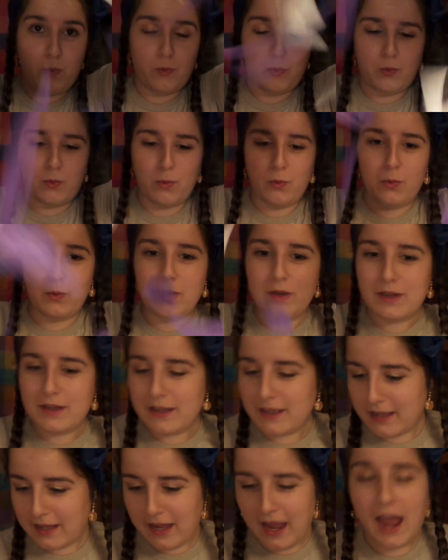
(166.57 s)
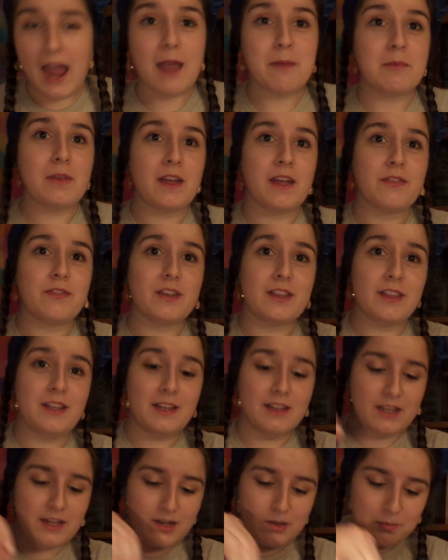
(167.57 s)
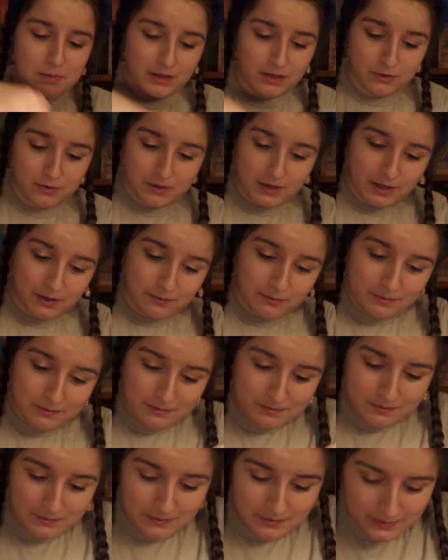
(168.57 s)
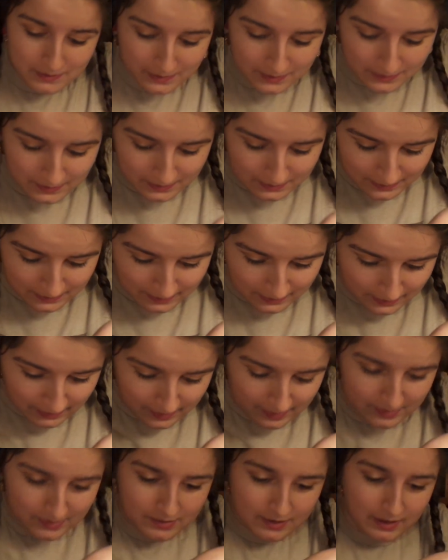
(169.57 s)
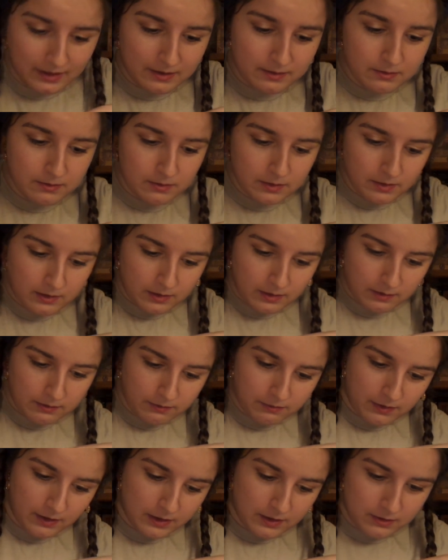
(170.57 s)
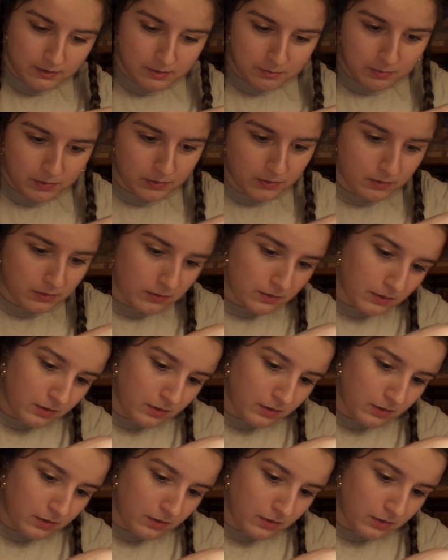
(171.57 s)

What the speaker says: Ooh. I'm gonna have to clean that up later now. Let's see. Find number